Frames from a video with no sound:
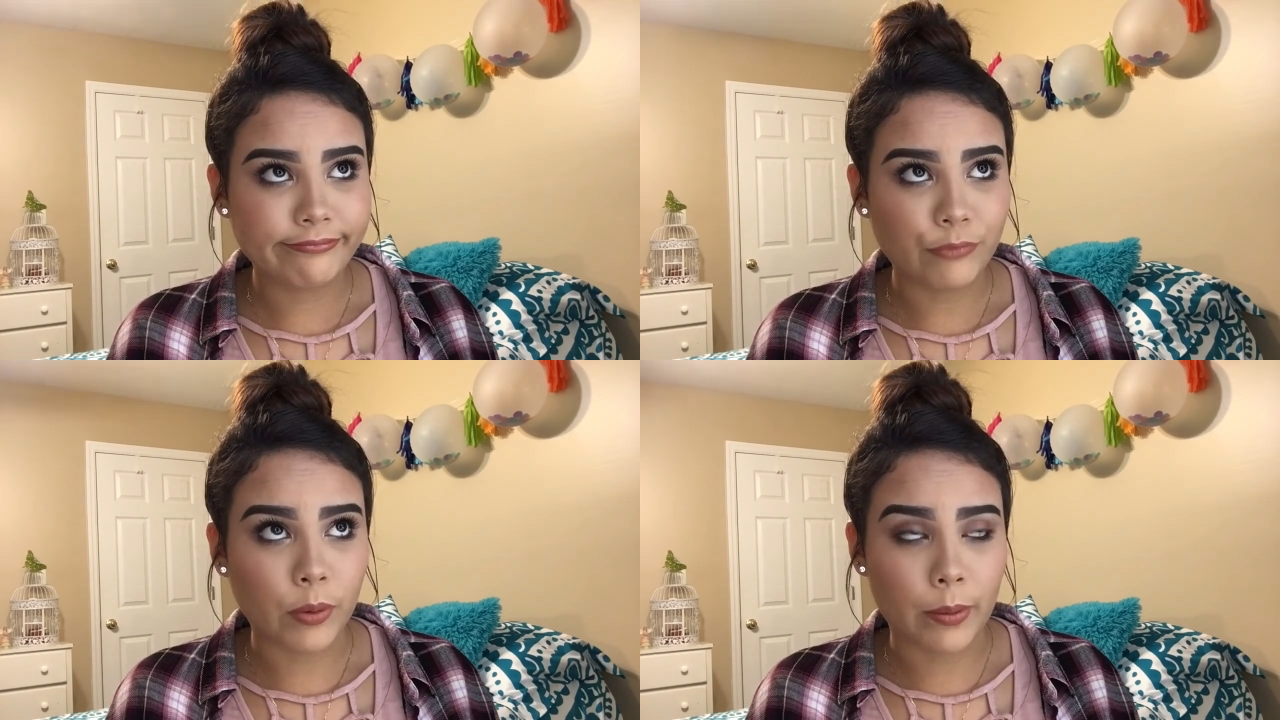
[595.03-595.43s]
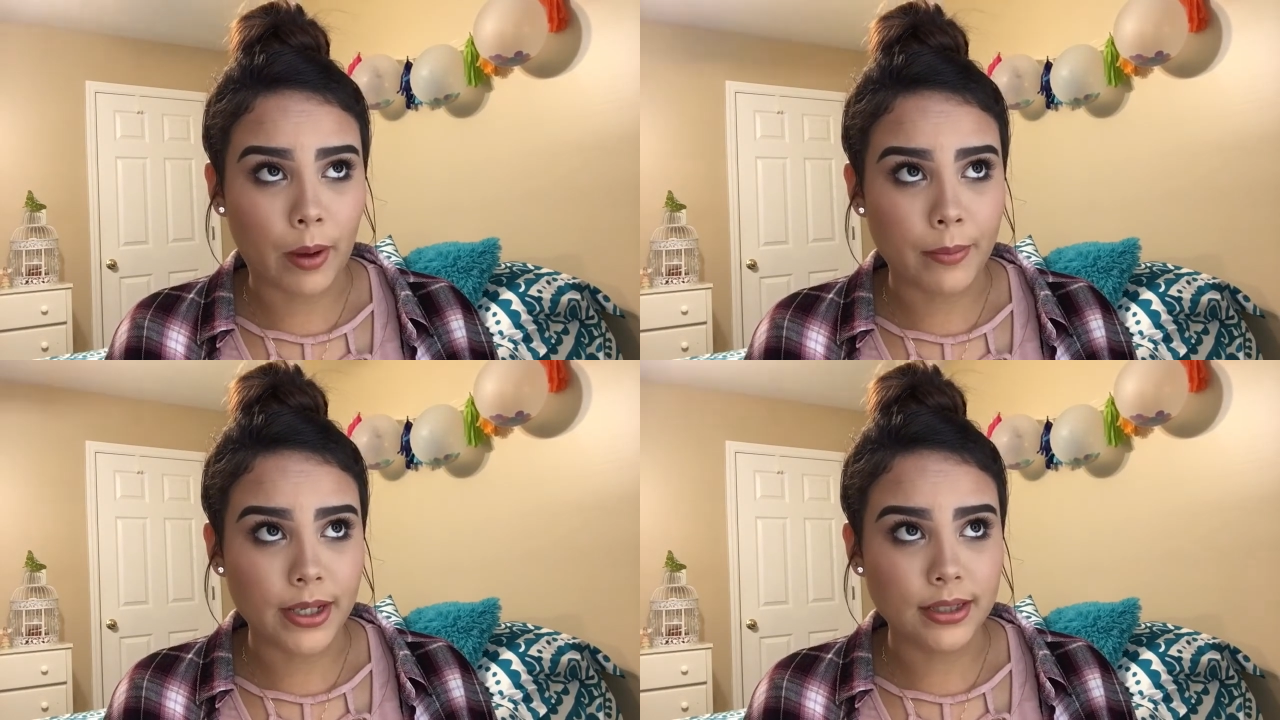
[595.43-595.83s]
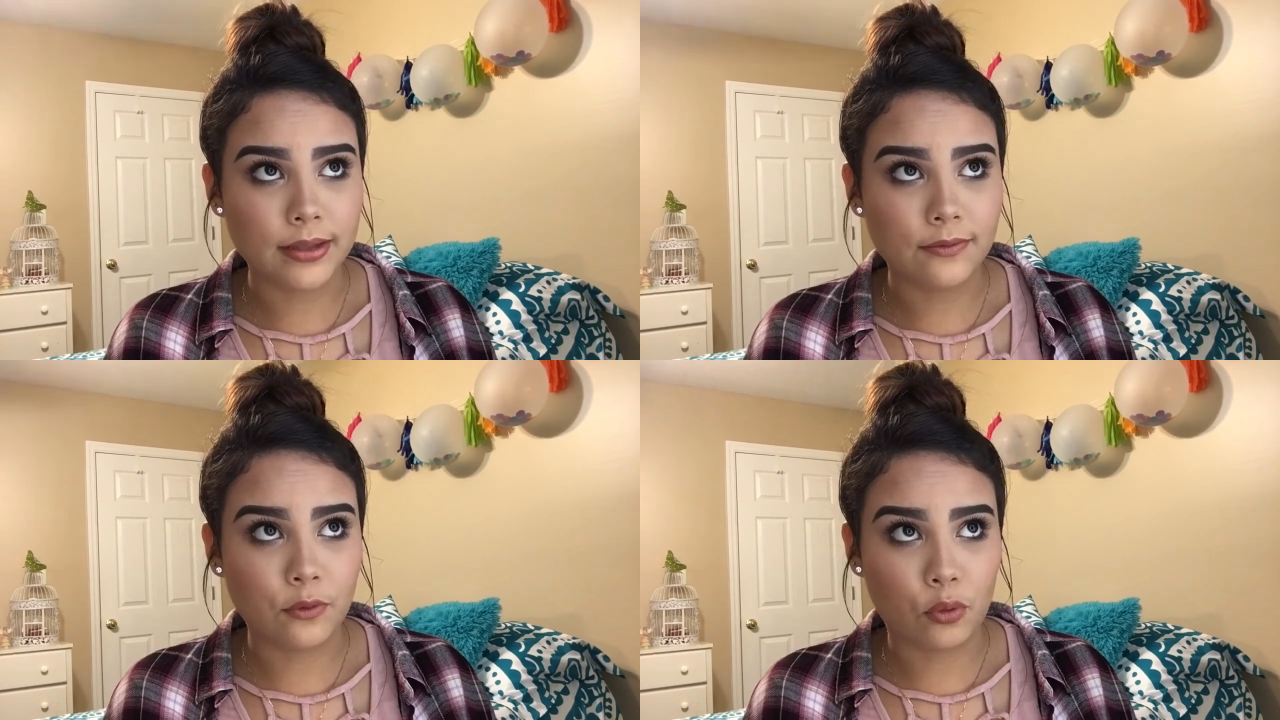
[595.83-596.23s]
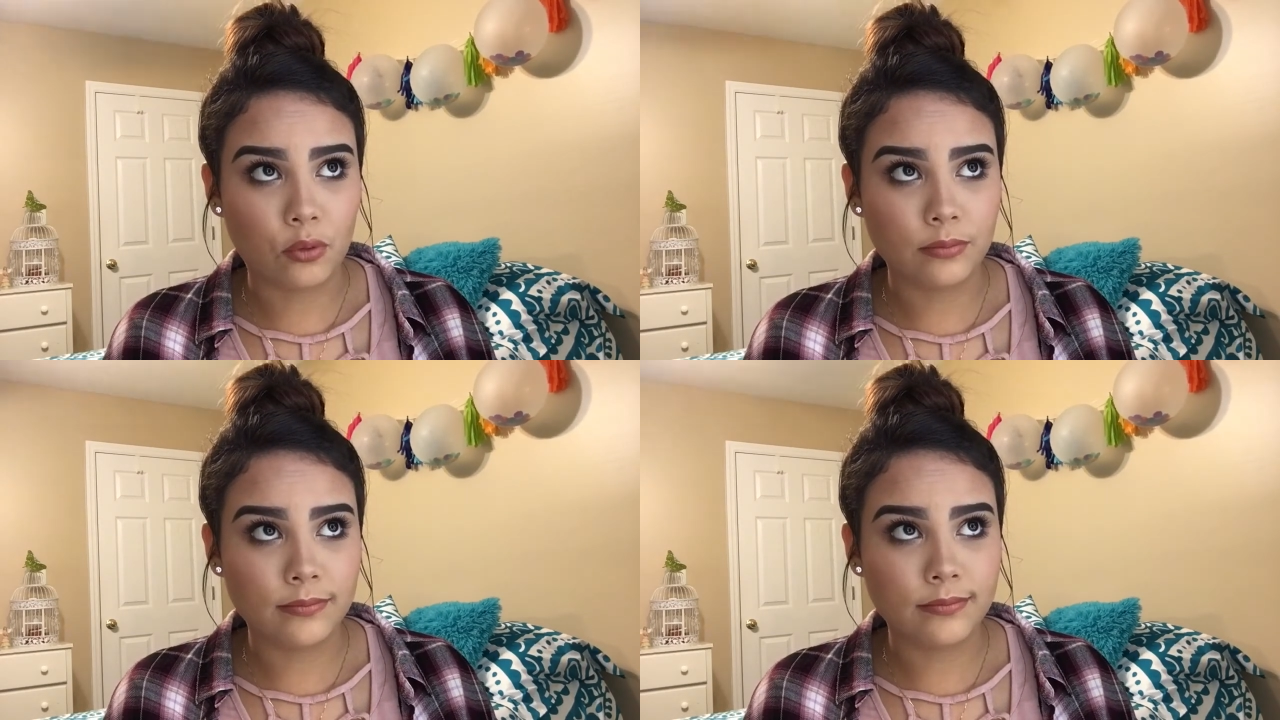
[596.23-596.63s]
Well, my mom is
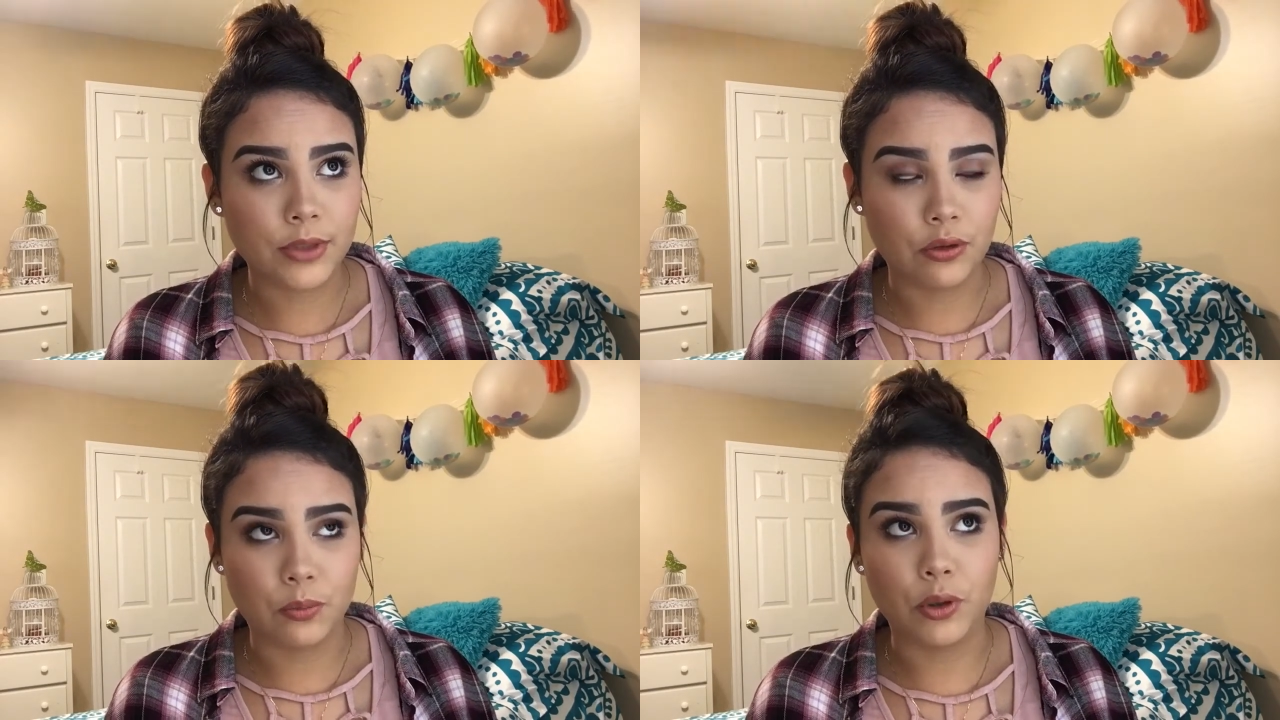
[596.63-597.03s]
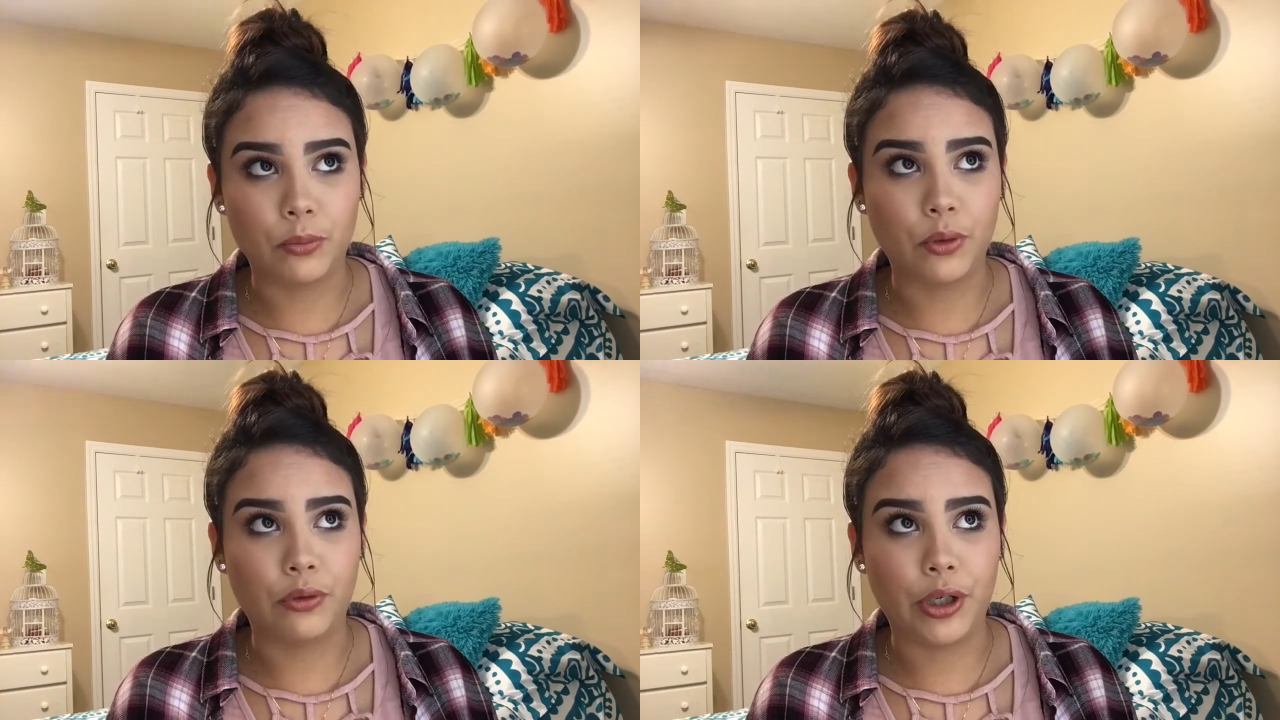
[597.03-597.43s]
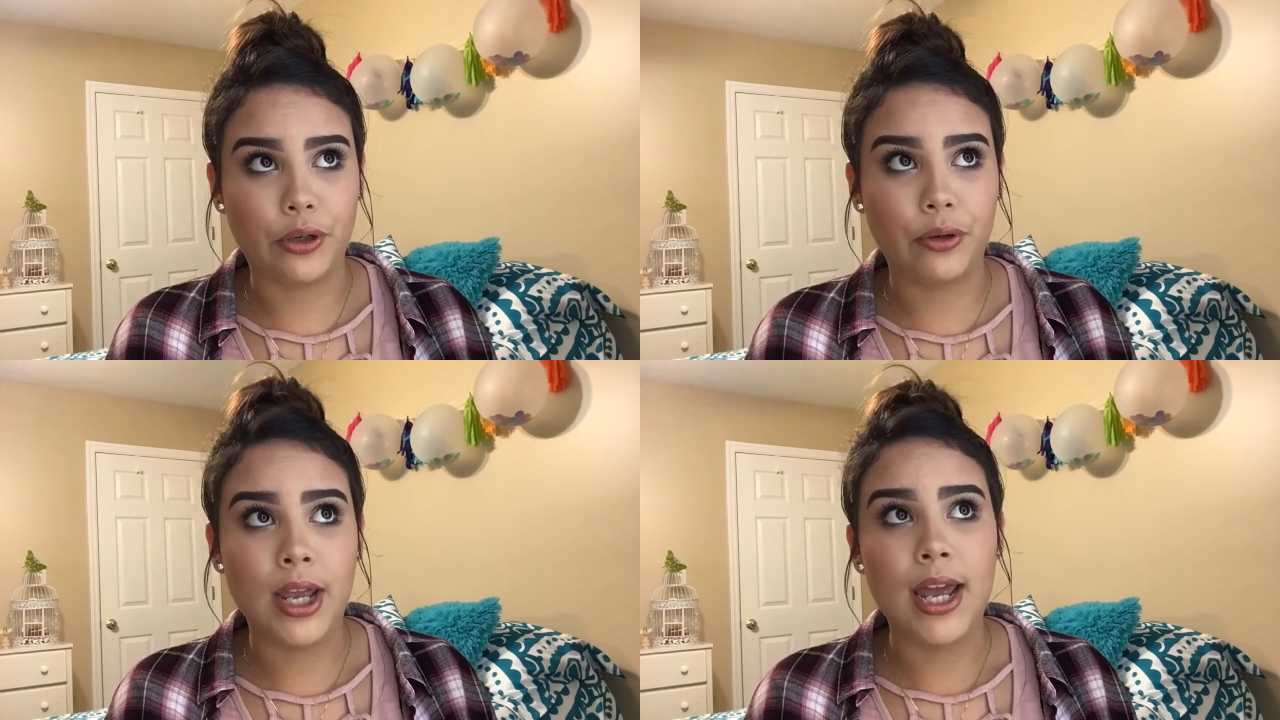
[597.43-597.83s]
full. She was born in Puerto Rico.